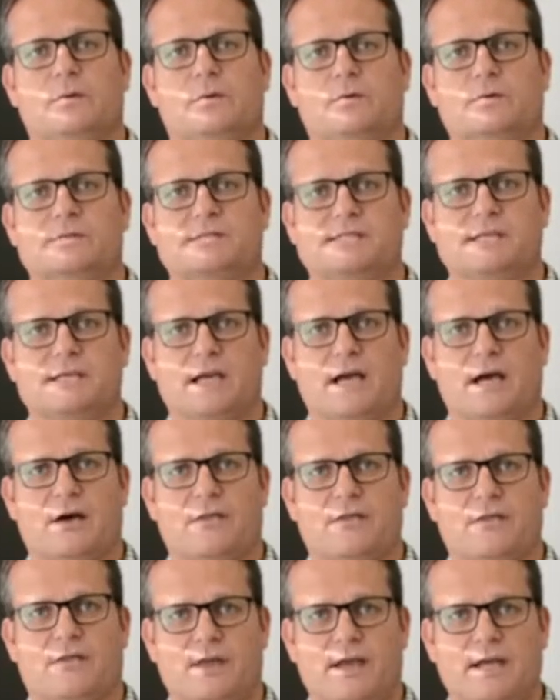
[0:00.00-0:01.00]
We will see
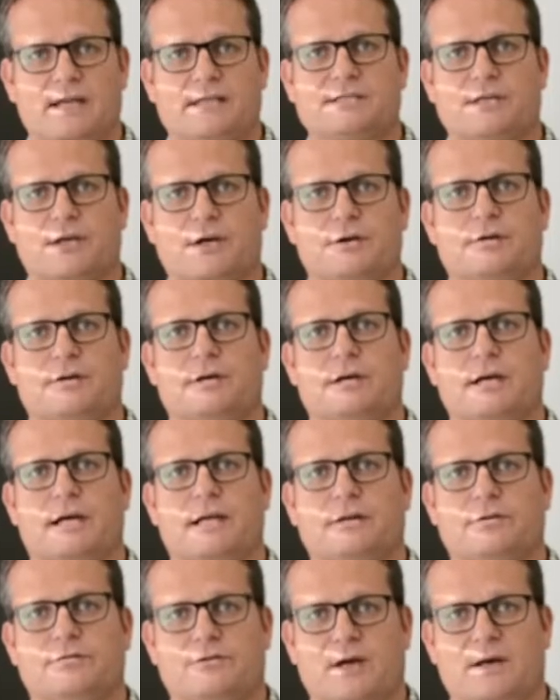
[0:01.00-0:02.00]
how their toner
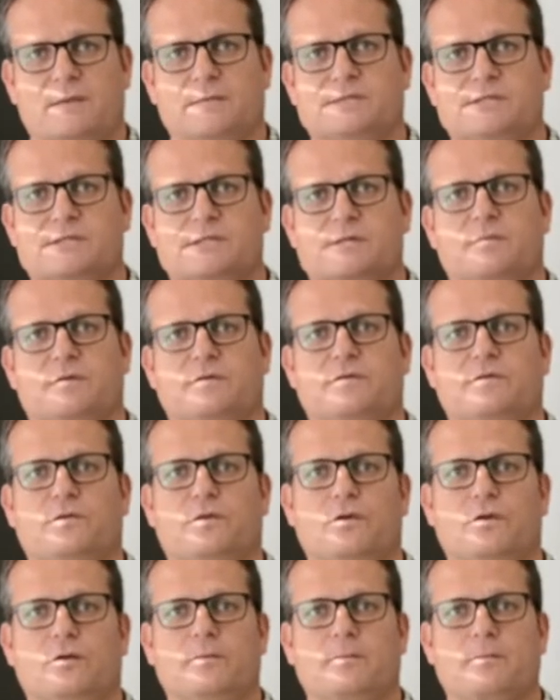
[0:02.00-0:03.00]
and drums
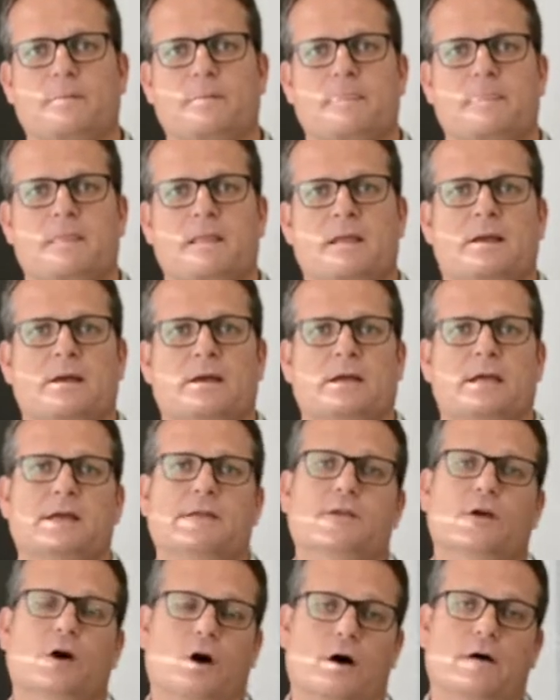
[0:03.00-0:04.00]
perform
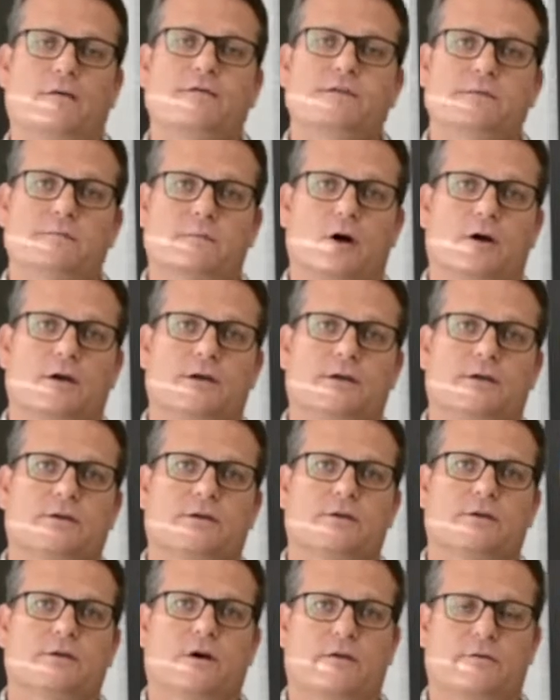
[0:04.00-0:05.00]
in the
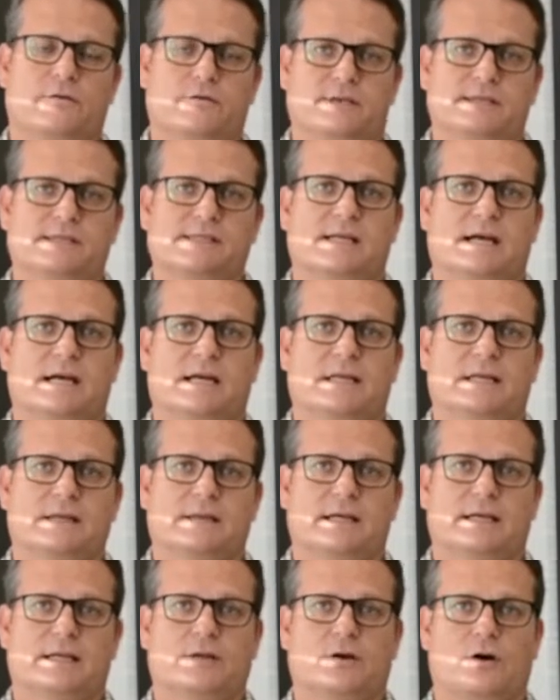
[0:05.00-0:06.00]
aftermarket of
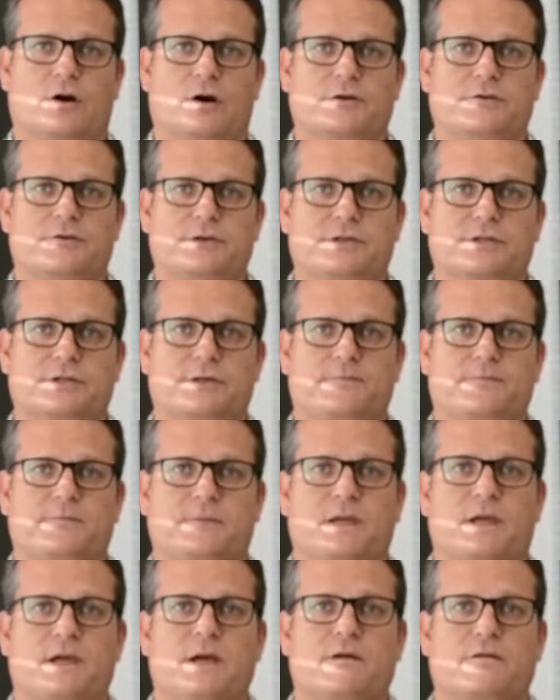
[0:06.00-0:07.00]
recycling that cartridge.
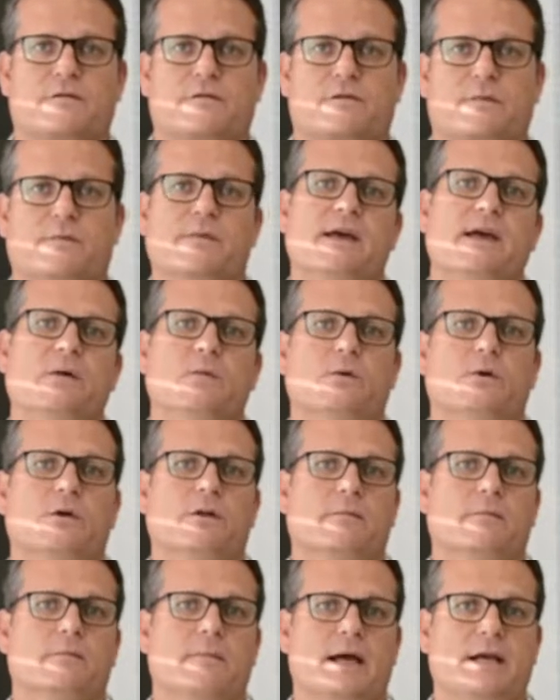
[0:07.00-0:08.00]
From there,
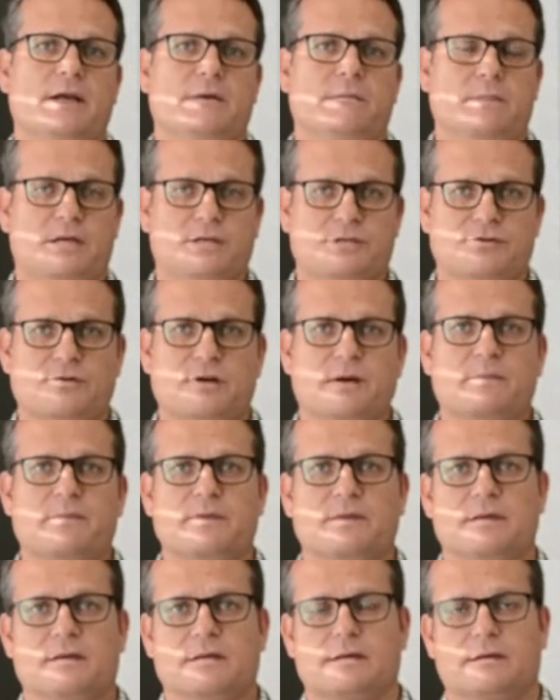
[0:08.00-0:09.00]
we'll measure
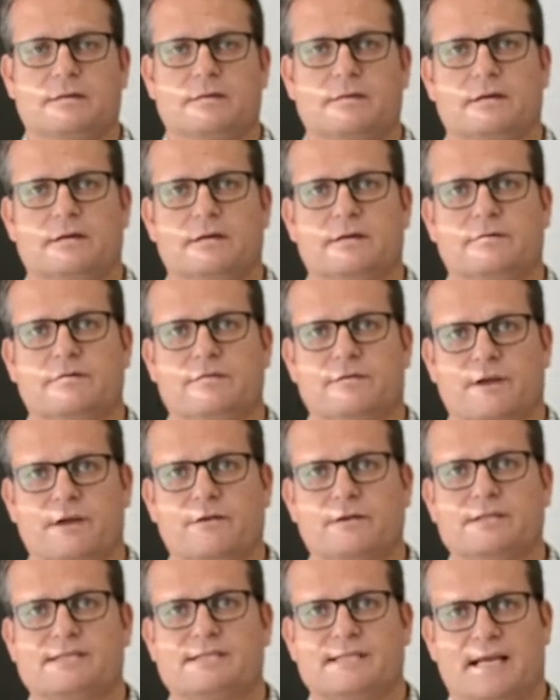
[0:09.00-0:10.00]
up the
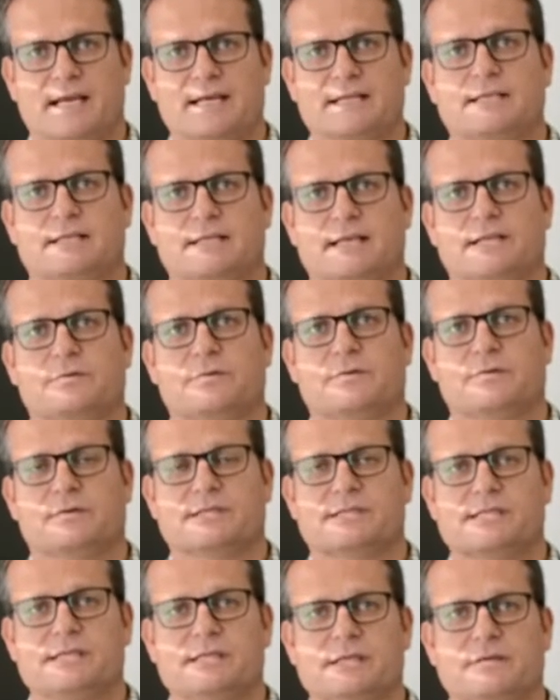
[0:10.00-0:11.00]
various data that we
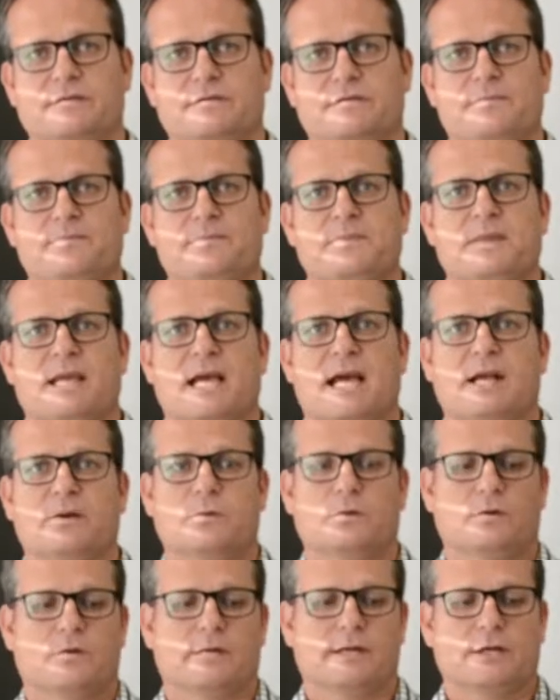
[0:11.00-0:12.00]
receive,
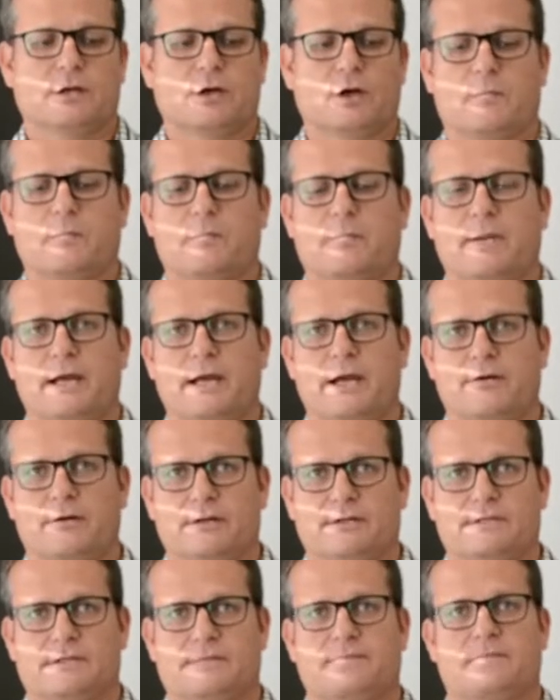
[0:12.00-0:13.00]
and we'll then
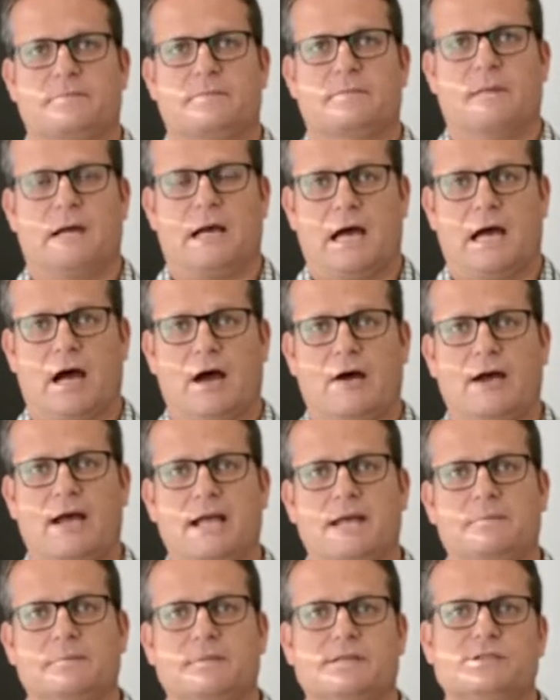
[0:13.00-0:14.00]
compare it.
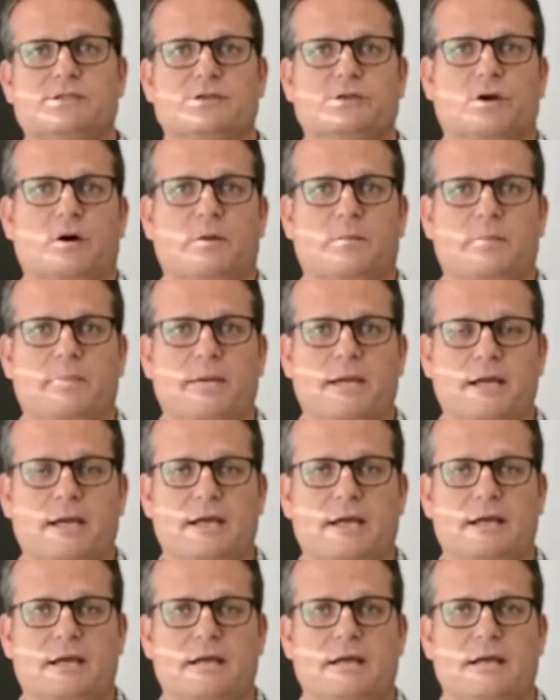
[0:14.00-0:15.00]
Our aim is to
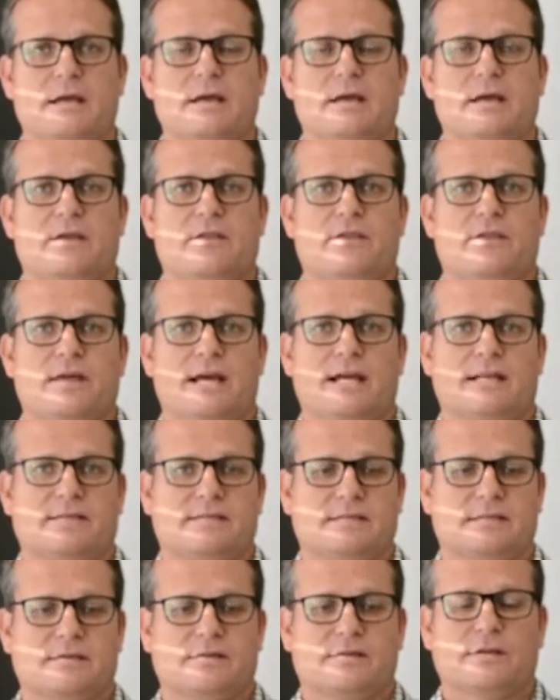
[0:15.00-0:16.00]
compare
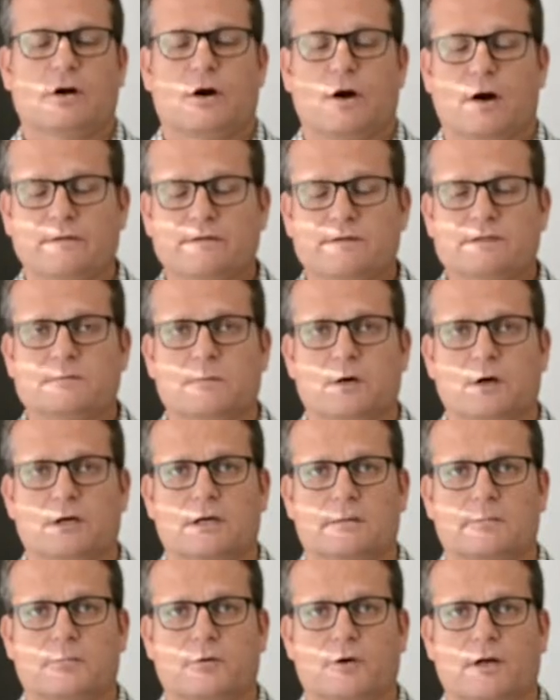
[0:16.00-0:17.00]
that the
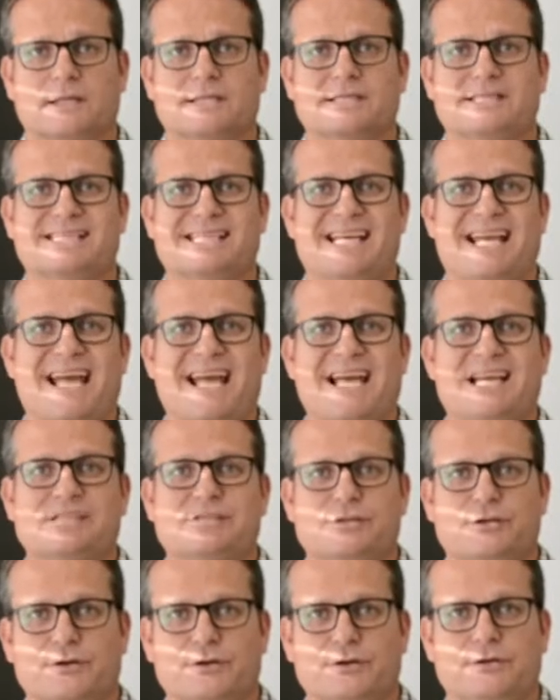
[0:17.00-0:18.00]
aftermarket product is
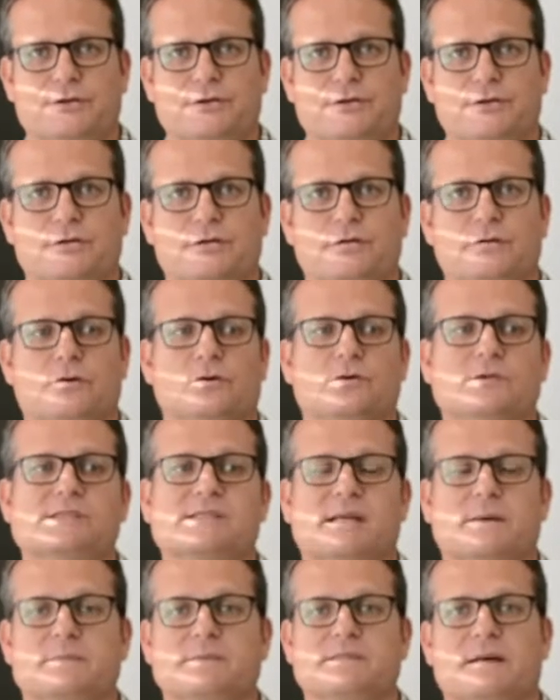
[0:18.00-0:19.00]
as good or
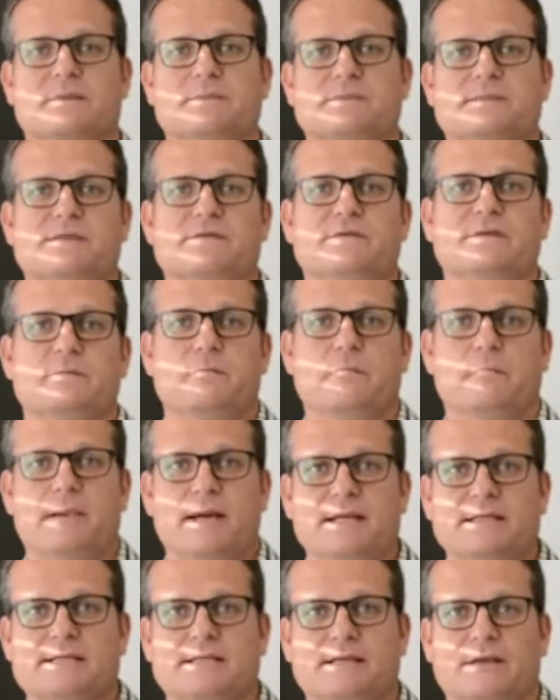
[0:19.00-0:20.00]
sometimes even
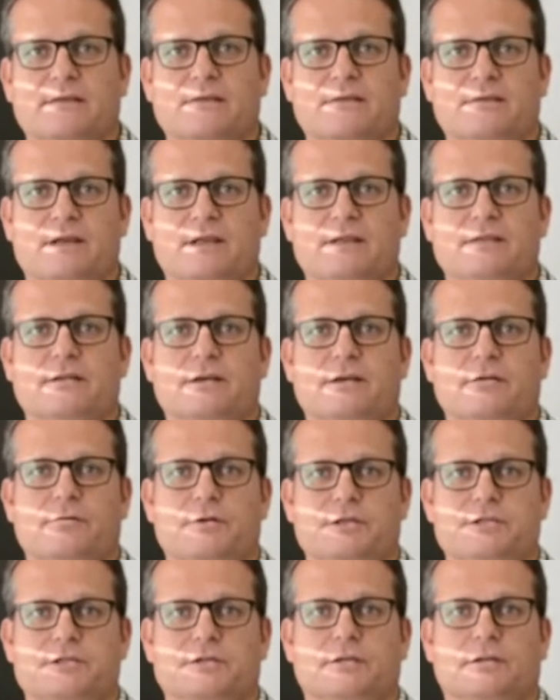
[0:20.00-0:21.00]
better than the
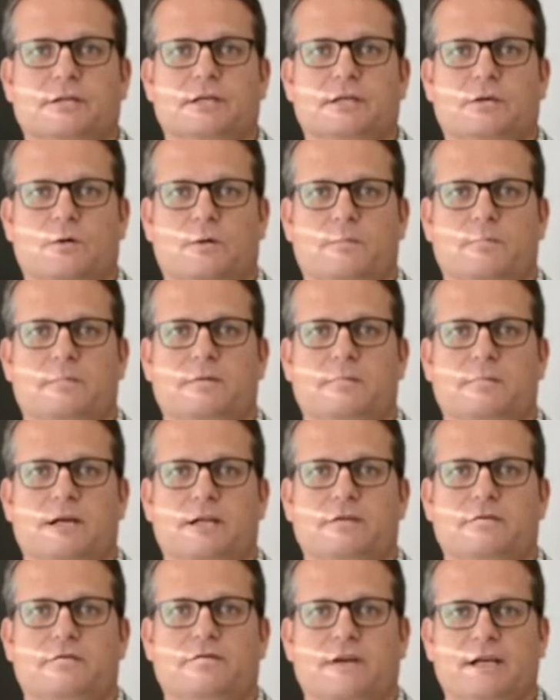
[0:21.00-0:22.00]
original equipment
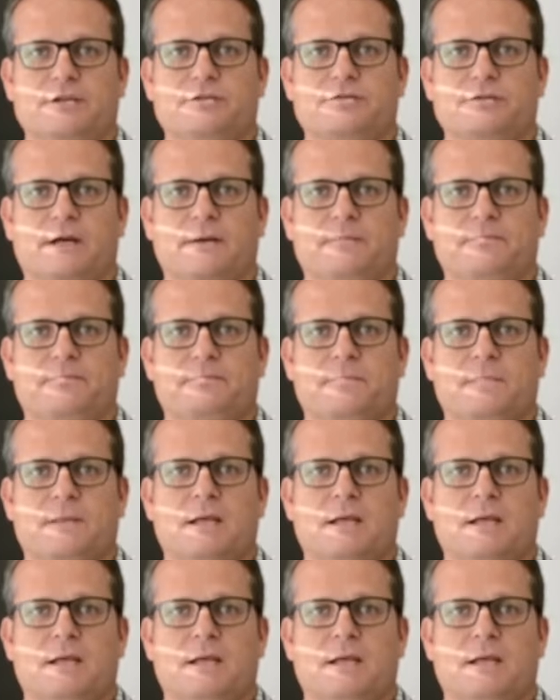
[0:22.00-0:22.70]
manufacturer.